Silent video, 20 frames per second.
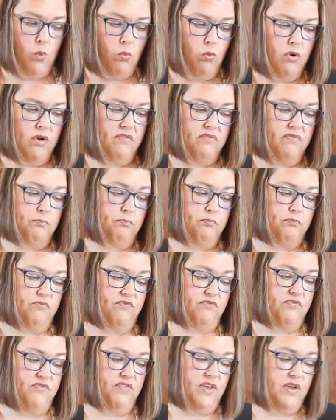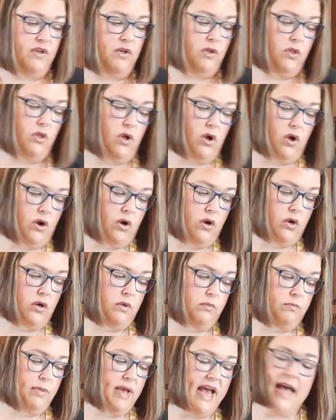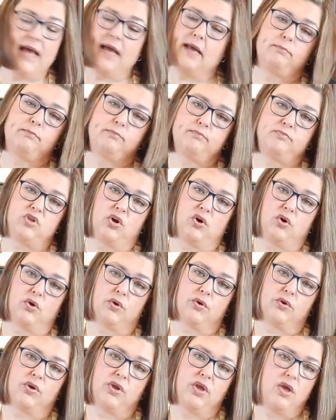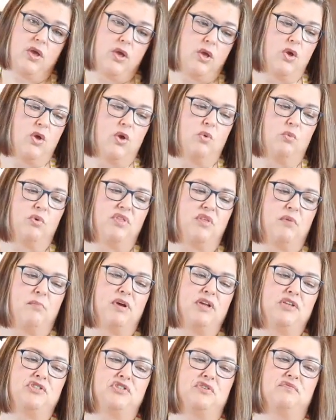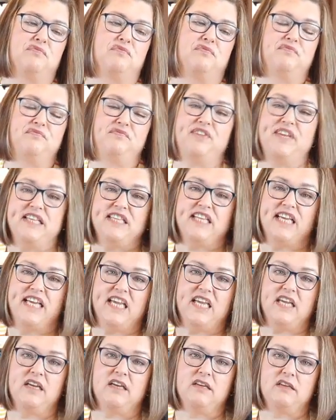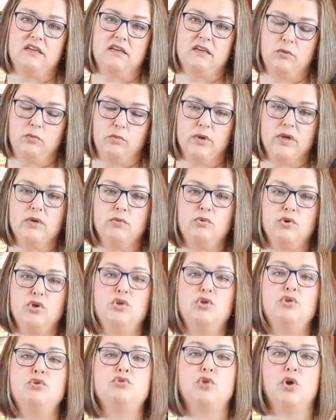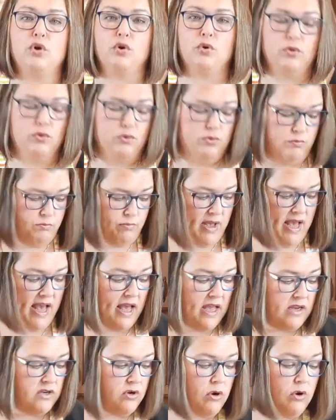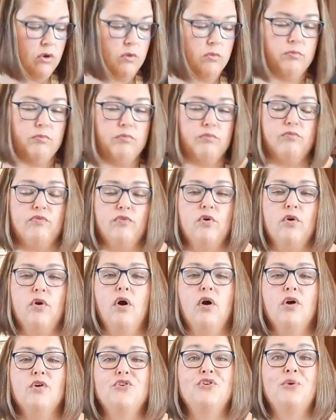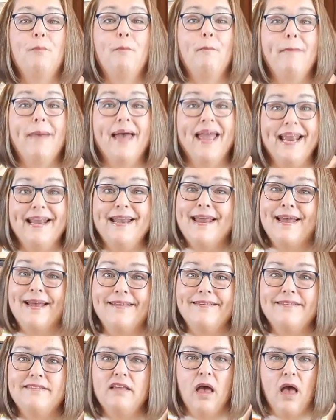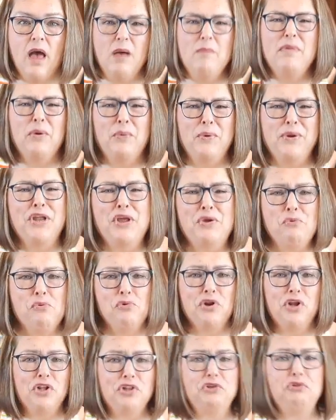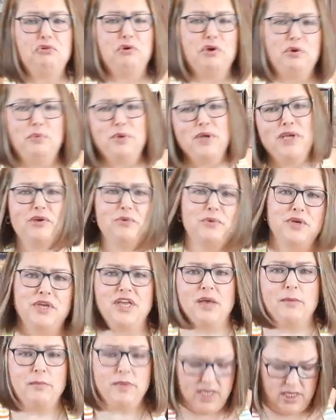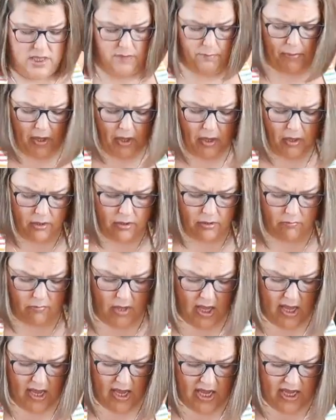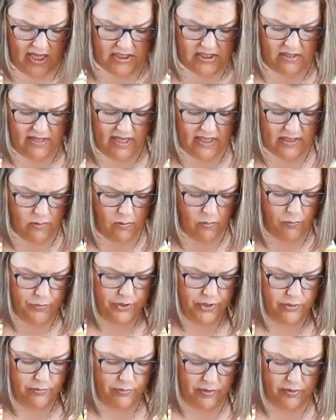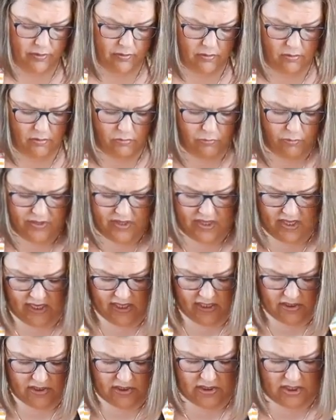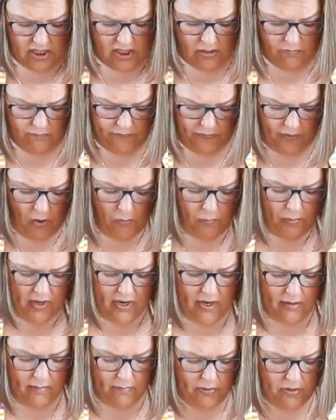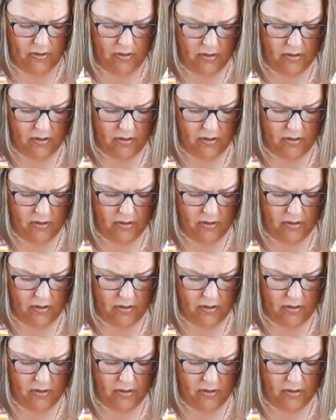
want to fill our pie tart with a bunch of filling. We're going to use our pie tart for our tomatoes. But we do want a little ooey gooey yummy at the bottom. And so that's what we're doing with this. So open up